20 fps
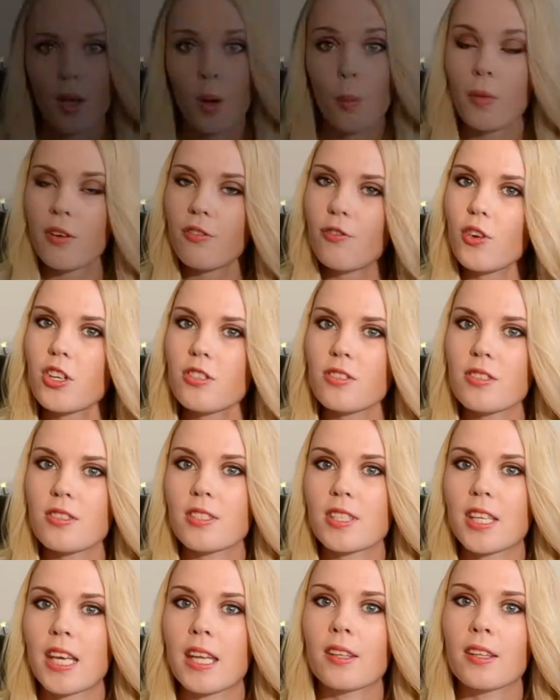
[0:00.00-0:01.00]
My
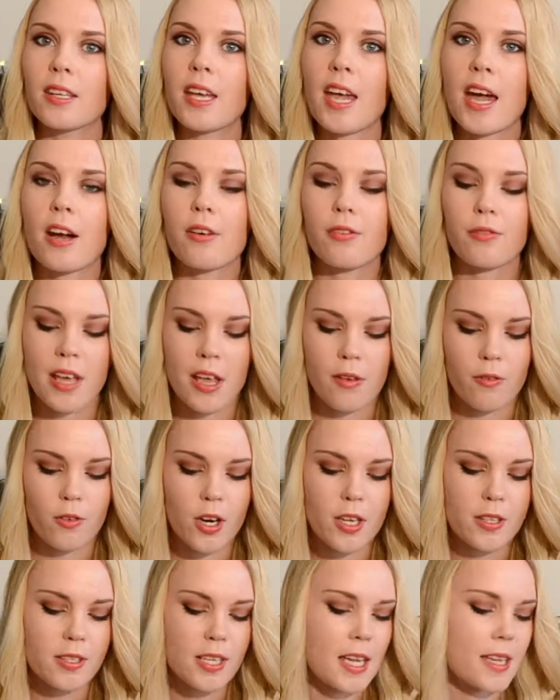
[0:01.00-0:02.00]
first skincare
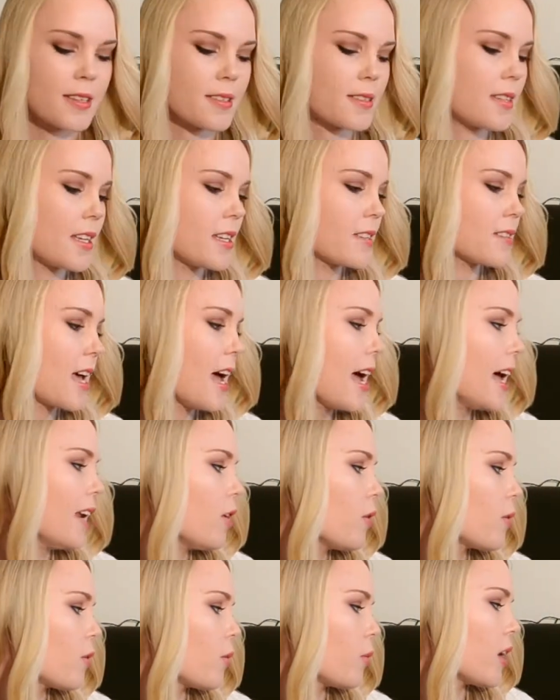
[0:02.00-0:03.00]
favorite is this
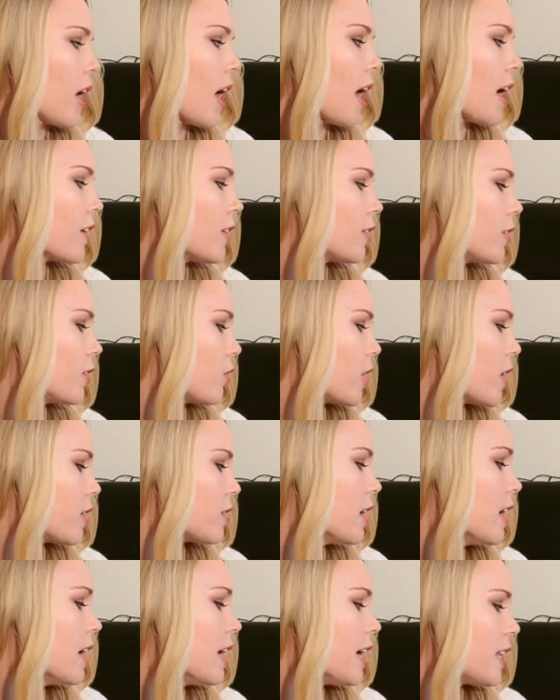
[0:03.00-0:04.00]
L300
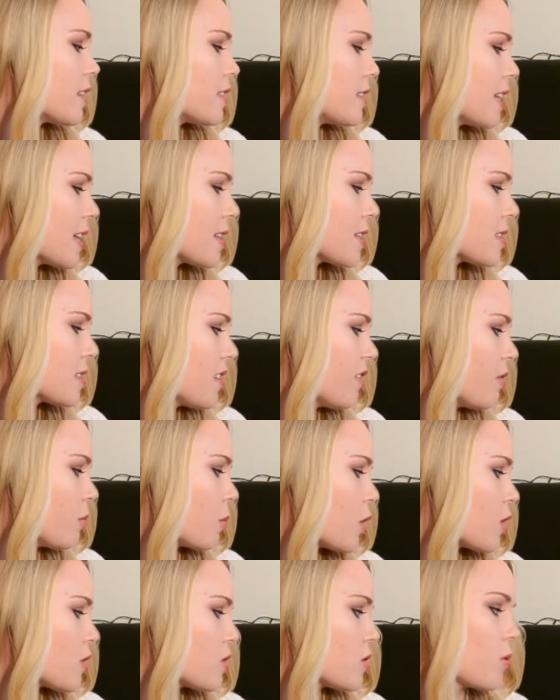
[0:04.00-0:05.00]
Intensive
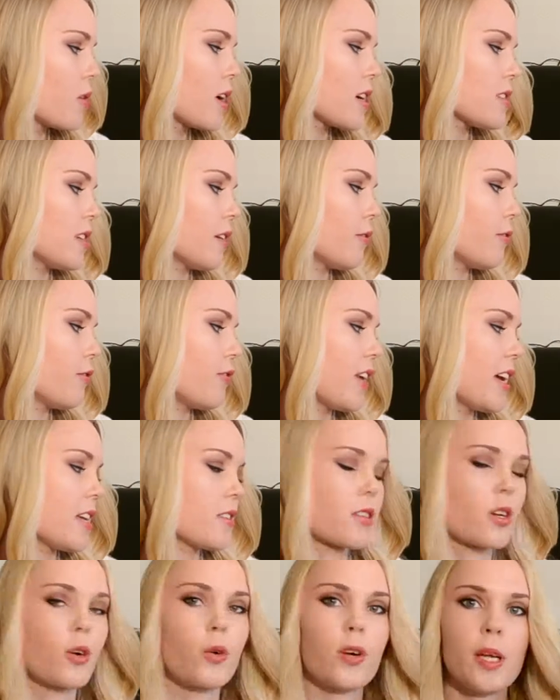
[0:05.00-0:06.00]
Moisturizing
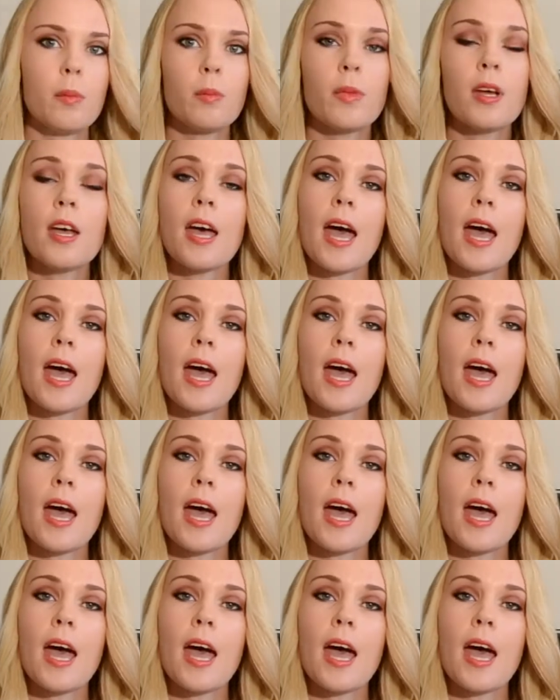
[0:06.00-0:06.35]
Face Cream,